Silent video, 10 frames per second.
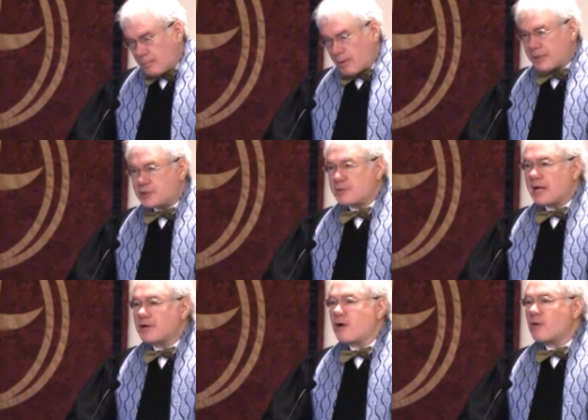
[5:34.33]
but we do
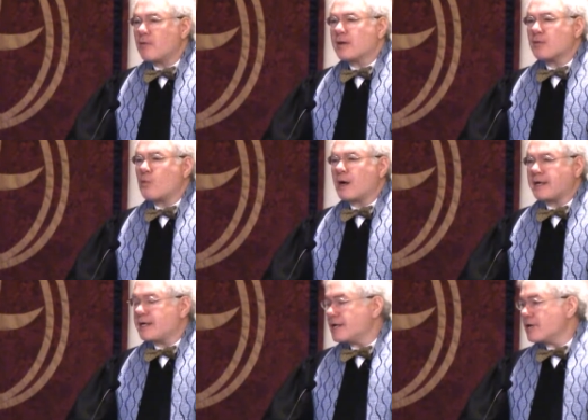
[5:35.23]
not know in
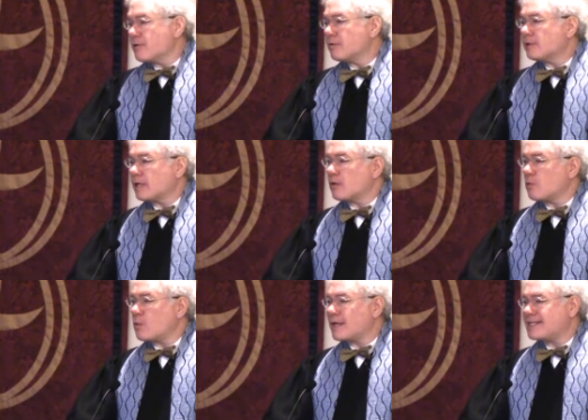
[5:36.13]
what year, let
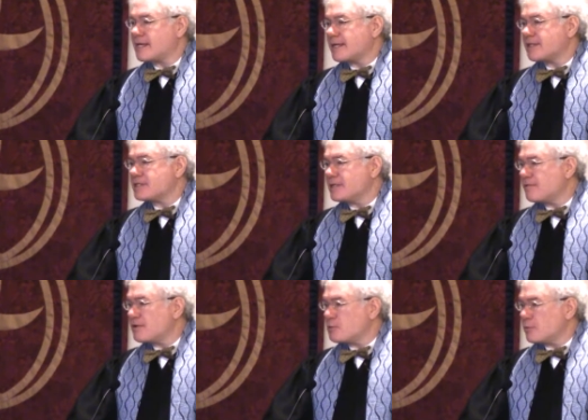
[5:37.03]
alone what day, this
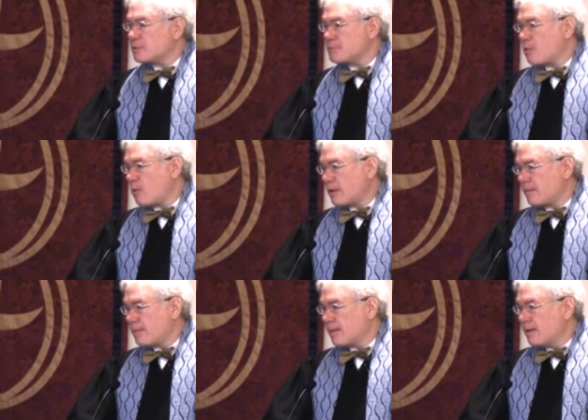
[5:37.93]
individual was born.